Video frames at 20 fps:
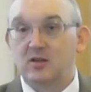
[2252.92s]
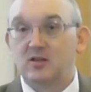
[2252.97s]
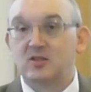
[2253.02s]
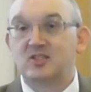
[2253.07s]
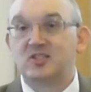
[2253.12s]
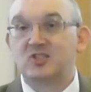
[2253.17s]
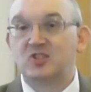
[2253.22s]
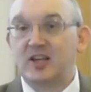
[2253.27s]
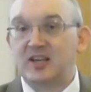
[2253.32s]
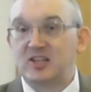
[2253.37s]

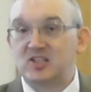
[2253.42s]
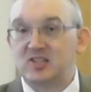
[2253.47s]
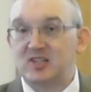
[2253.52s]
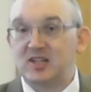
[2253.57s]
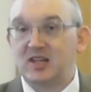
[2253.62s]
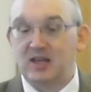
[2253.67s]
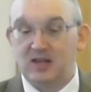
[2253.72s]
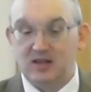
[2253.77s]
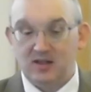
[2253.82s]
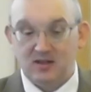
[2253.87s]

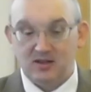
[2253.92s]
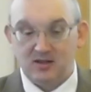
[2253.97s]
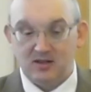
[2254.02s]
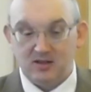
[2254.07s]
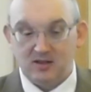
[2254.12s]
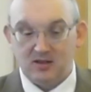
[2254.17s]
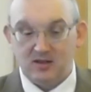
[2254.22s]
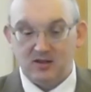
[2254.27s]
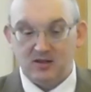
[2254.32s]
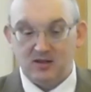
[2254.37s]
60
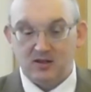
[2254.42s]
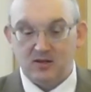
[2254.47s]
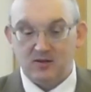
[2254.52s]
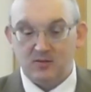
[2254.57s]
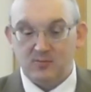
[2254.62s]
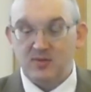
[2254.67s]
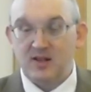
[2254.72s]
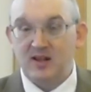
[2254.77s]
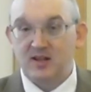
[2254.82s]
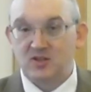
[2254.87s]

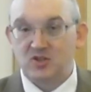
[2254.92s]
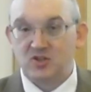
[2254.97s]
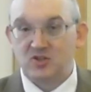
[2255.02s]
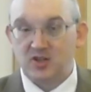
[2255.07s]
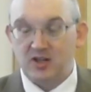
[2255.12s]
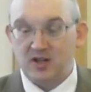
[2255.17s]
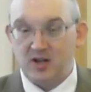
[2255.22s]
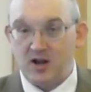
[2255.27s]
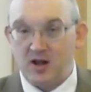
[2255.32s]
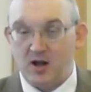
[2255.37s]
minutes
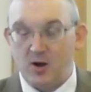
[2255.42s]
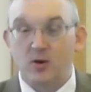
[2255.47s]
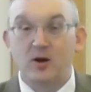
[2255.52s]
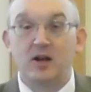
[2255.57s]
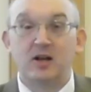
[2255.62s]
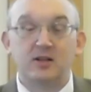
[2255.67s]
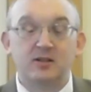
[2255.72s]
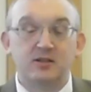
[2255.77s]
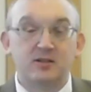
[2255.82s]
in an hour.